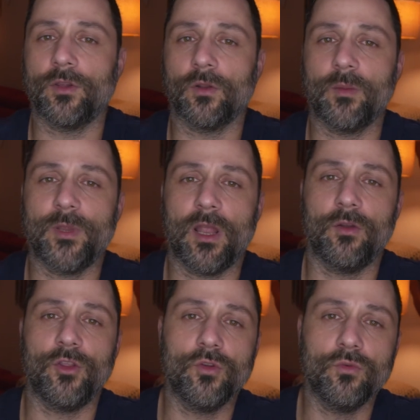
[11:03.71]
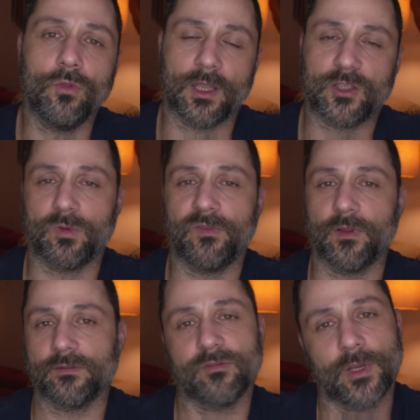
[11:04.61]
You know, let me know how you like to
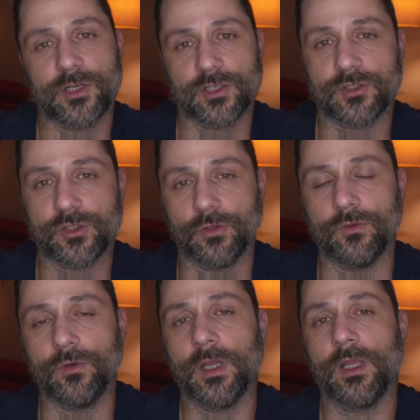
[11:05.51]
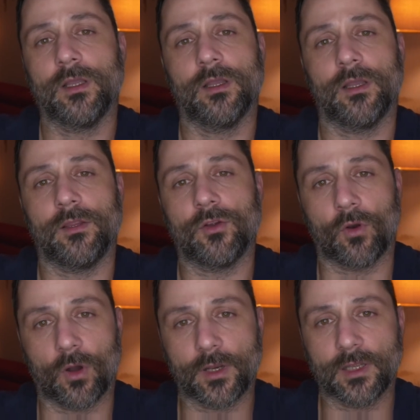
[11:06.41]
reveal information to
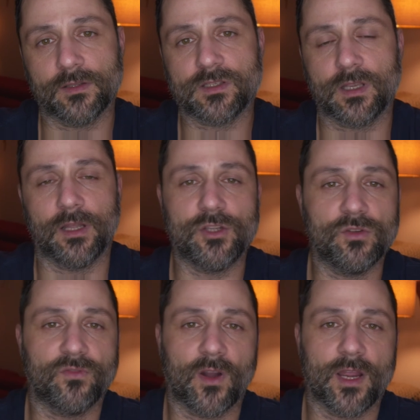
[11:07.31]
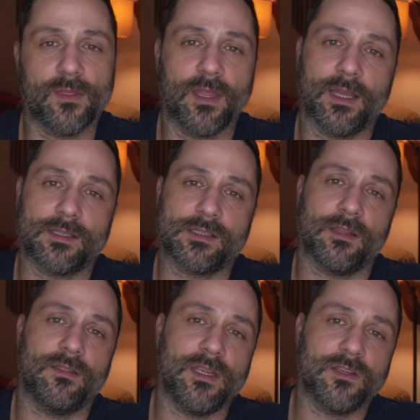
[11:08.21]
your audience. Uh, do you find that
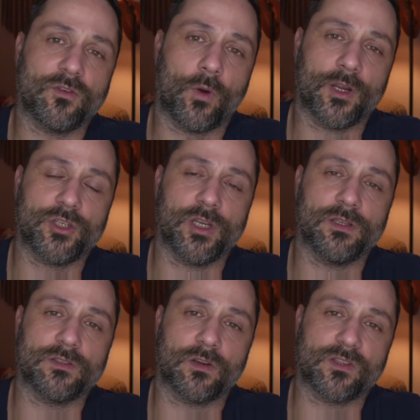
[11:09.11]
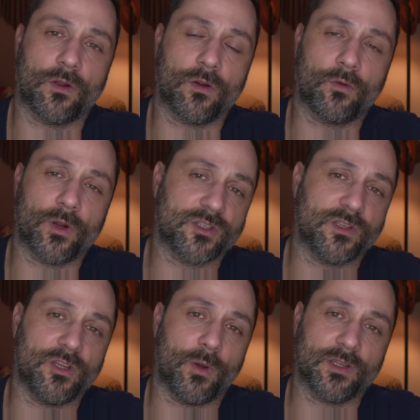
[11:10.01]
these questions are, are questions
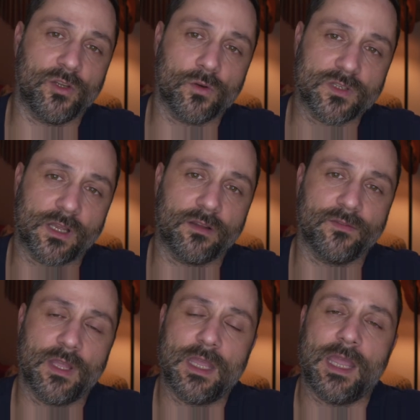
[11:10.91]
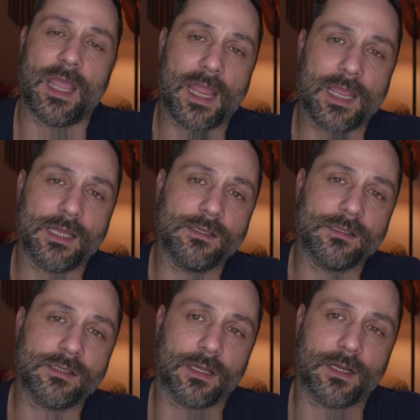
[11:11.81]
that you ask yourself?
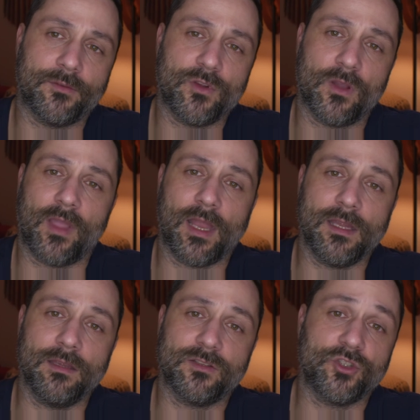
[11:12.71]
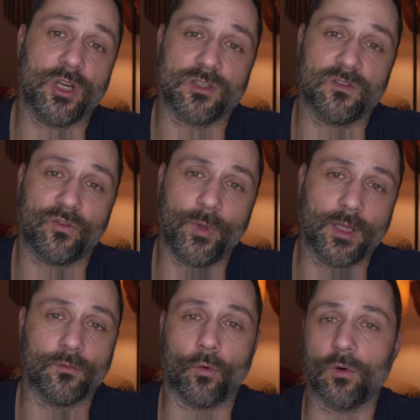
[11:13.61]
And uh, do you have any suggestions for
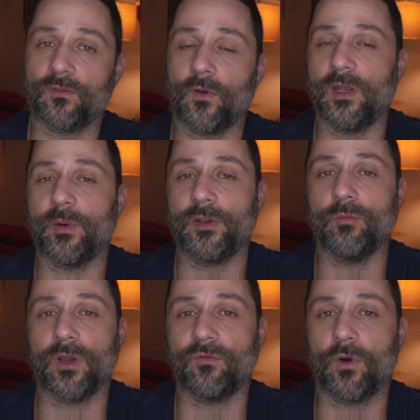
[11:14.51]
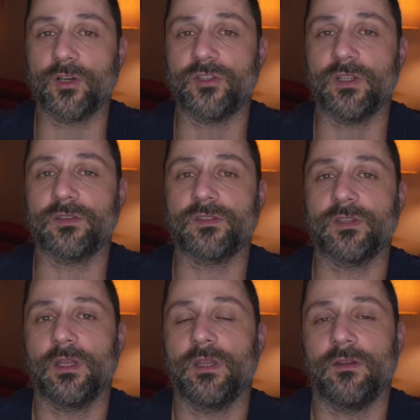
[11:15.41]
me or for anybody who might have watched
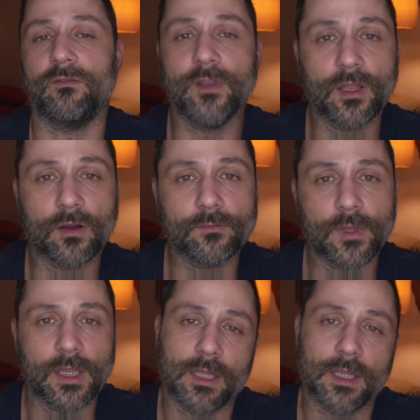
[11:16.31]
this video?